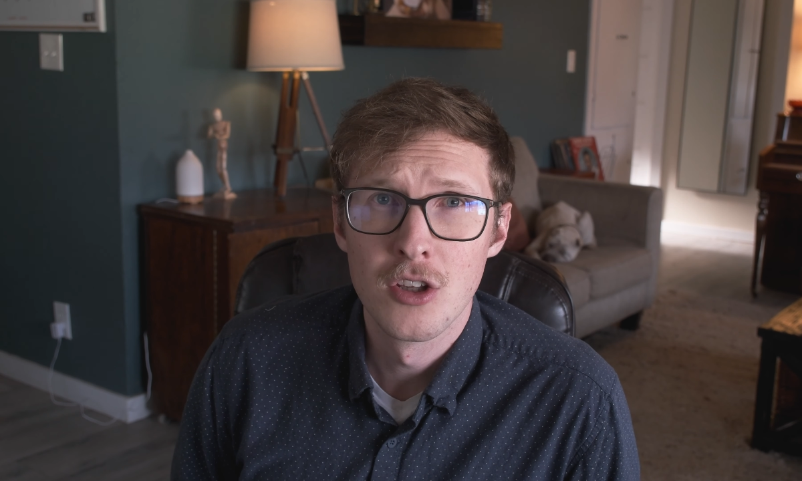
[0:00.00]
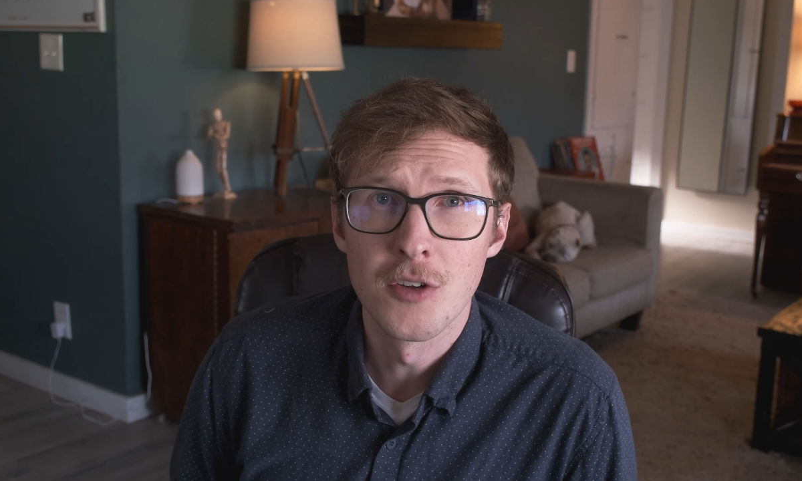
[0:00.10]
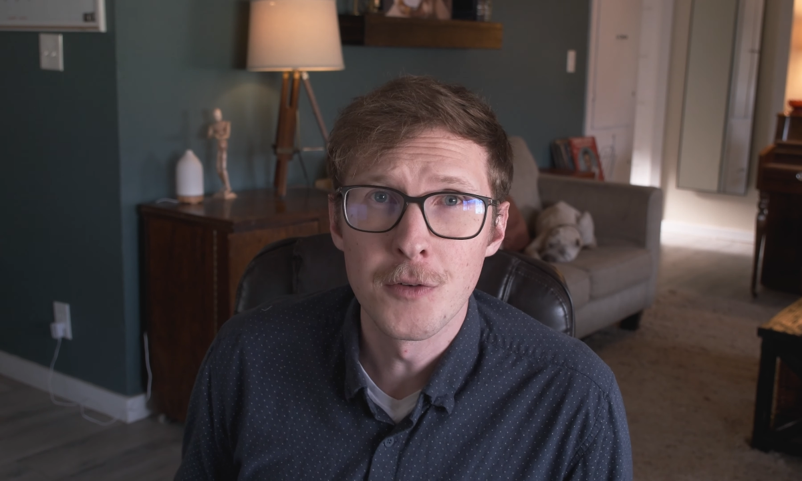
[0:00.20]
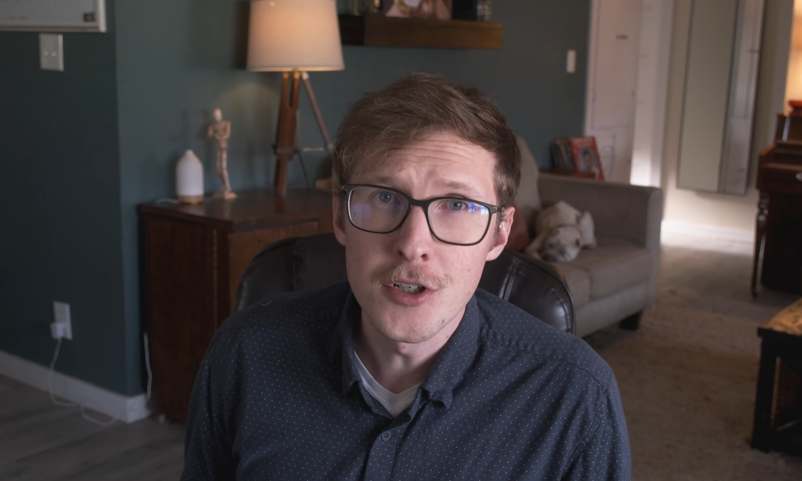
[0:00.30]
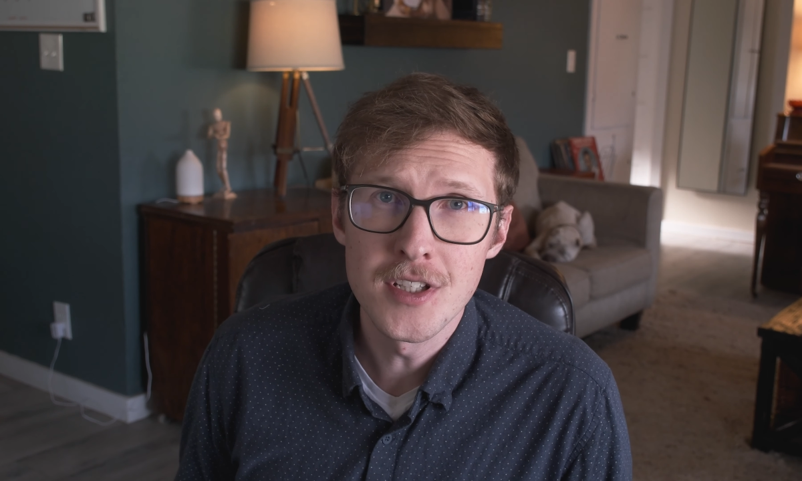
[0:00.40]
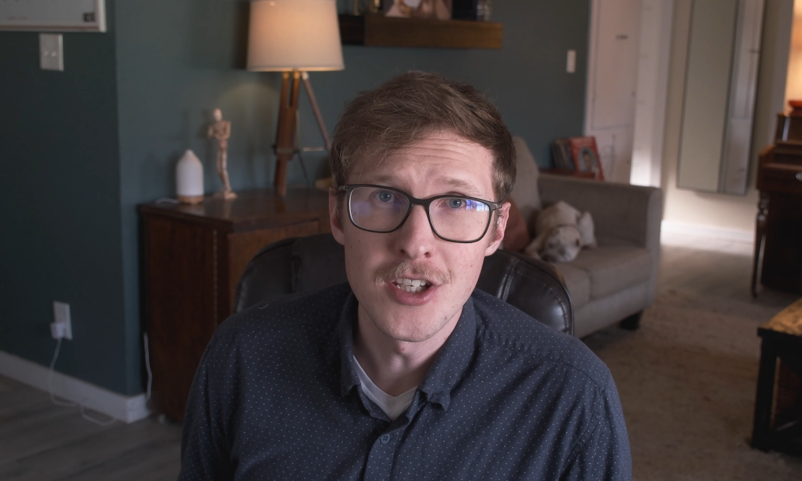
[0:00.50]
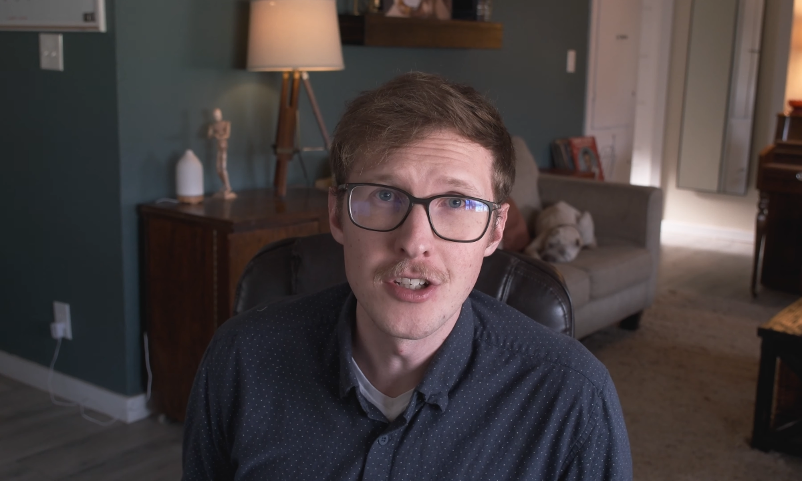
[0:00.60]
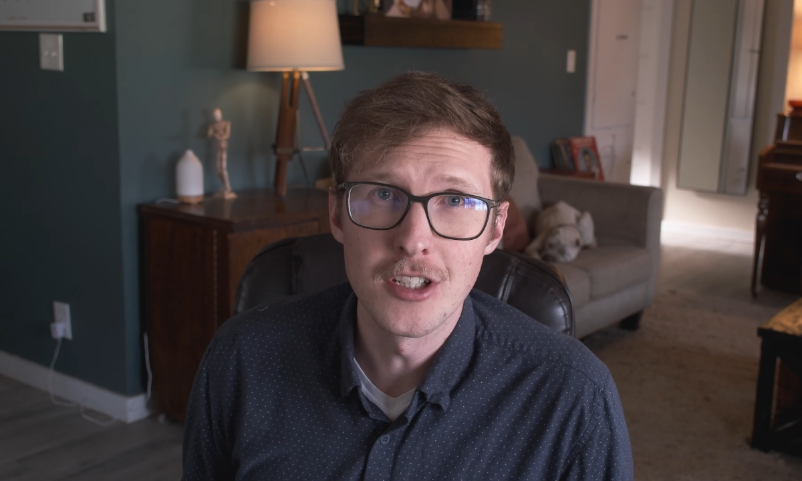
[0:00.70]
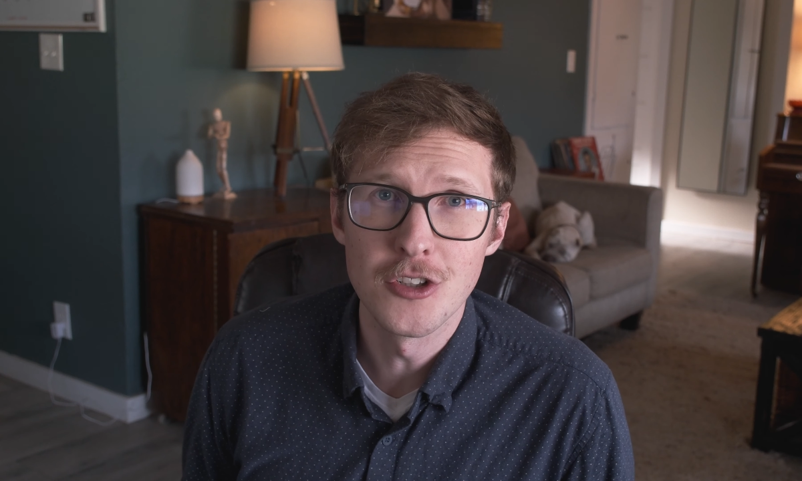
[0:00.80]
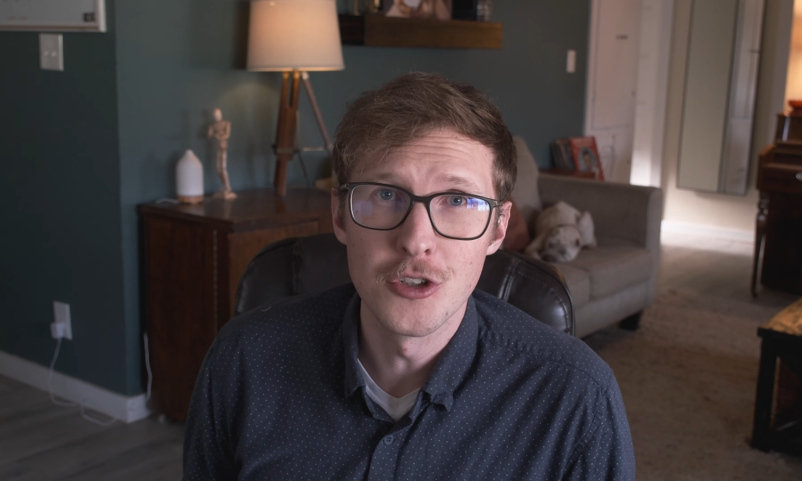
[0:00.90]
The first thing you
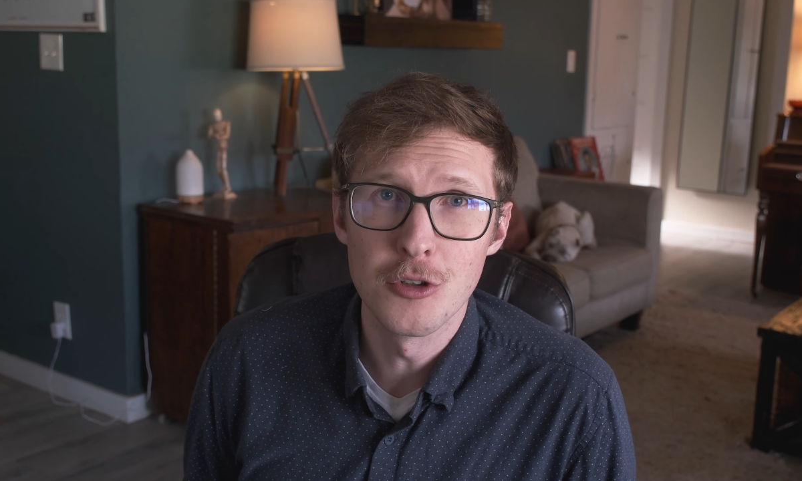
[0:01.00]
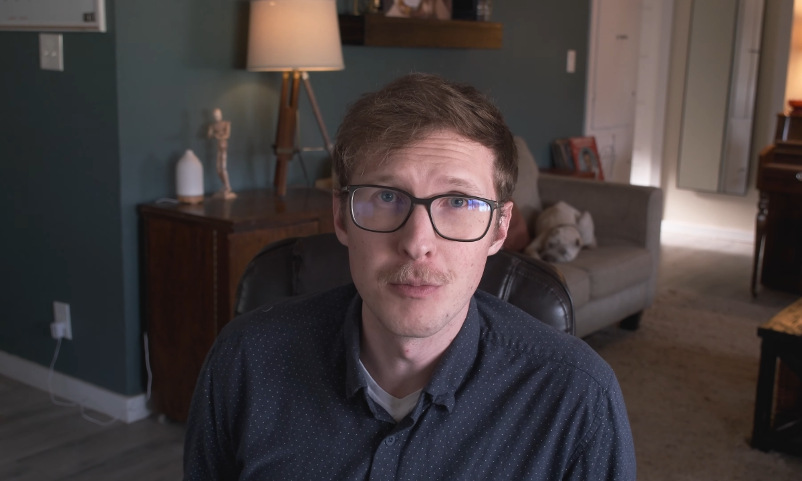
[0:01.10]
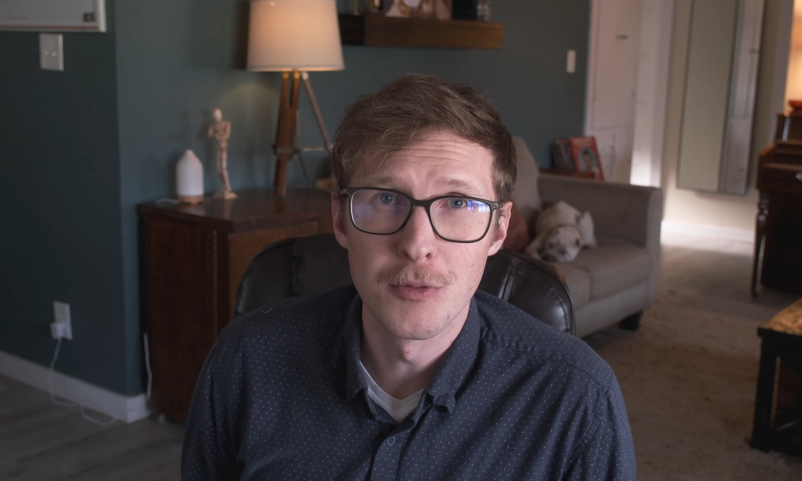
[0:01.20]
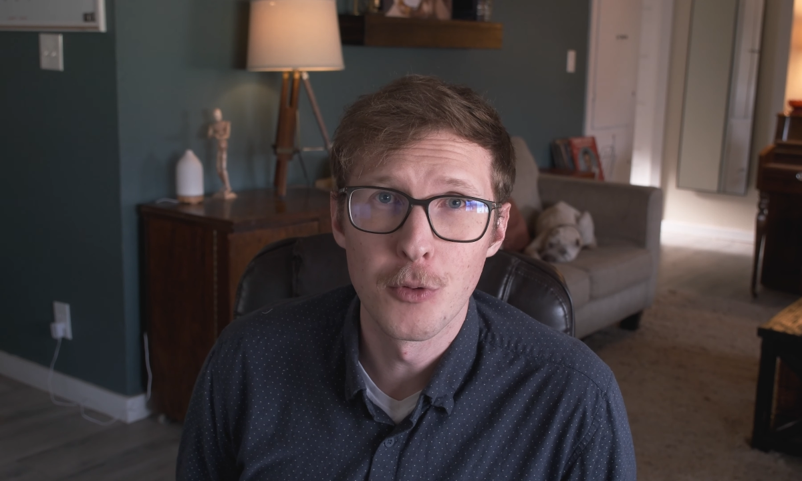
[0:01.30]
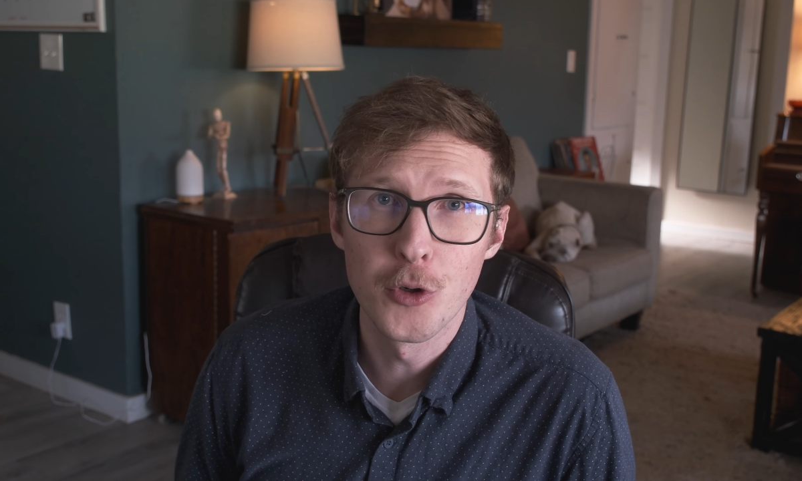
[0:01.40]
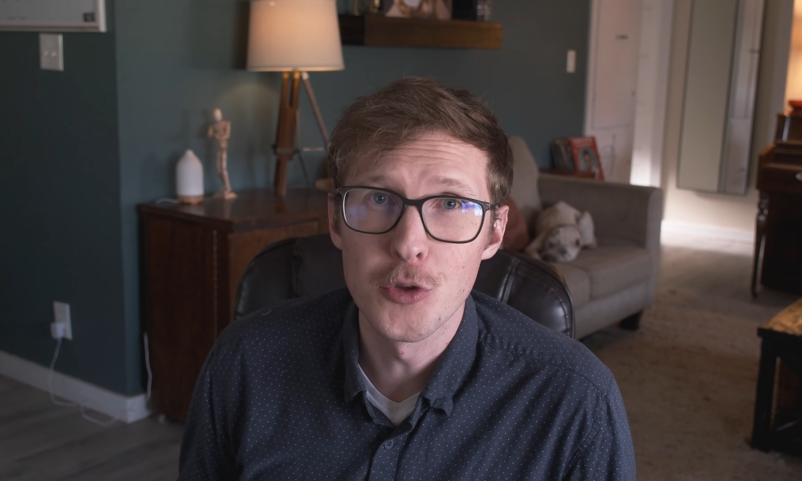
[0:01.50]
need to do before